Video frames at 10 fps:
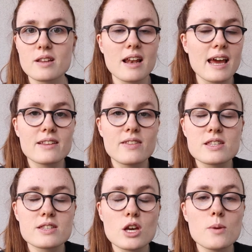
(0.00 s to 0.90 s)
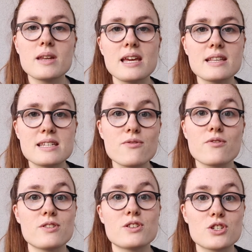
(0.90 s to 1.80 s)
Like, there's so many
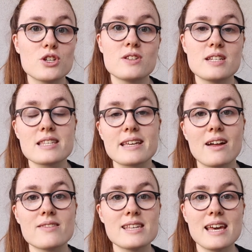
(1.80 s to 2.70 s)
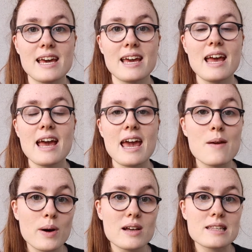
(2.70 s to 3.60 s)
different student discounts here
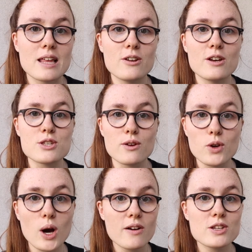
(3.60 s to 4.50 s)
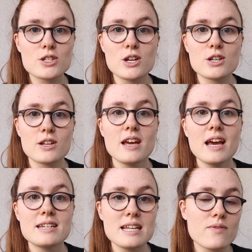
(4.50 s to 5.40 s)
in Barcelona. So if you are a student,
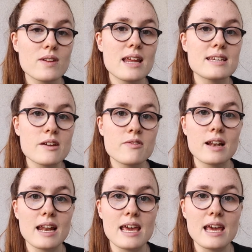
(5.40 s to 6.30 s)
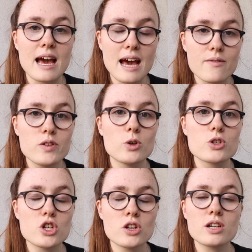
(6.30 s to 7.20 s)
definitely have your
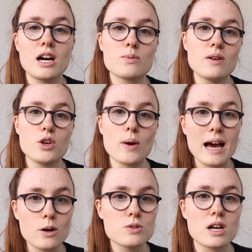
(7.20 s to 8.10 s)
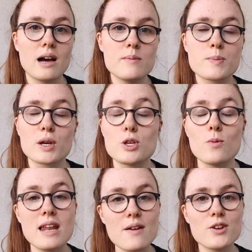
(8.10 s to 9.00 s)
student card with you at all times, because you
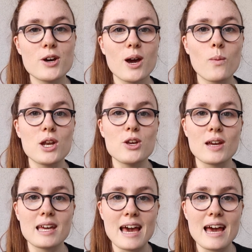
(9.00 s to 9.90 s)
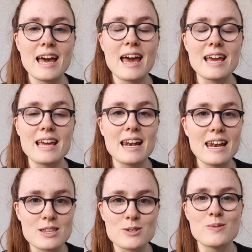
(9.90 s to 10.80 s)
never know when you can get a
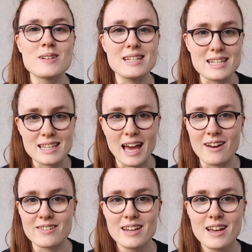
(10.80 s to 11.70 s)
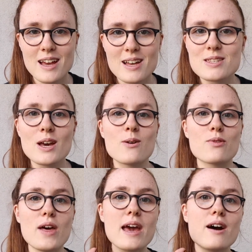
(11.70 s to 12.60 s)
little discount. So
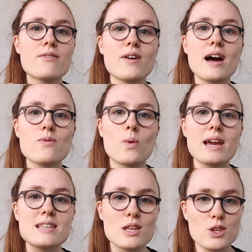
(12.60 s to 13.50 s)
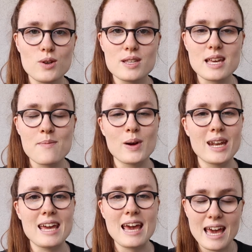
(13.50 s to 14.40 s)
they are 5 ways that you can save
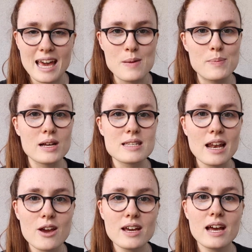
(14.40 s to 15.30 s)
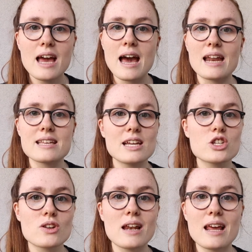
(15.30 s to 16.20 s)
money here in Barcelona and
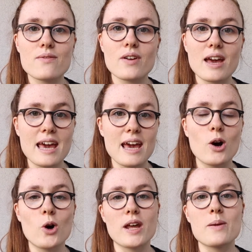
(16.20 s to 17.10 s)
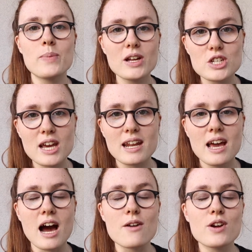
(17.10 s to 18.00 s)
essentially live here on a budget.
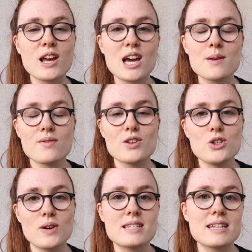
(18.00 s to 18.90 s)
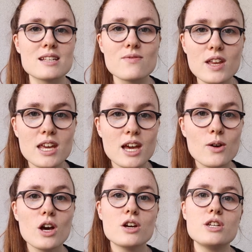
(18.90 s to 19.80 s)
I really hope you've enjoyed today's
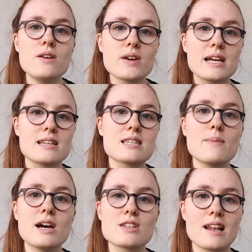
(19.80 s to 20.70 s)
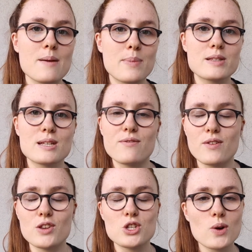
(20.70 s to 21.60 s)
video. Don't forget to smash the like button if
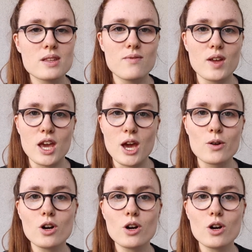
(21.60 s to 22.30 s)
you've enjoyed the video.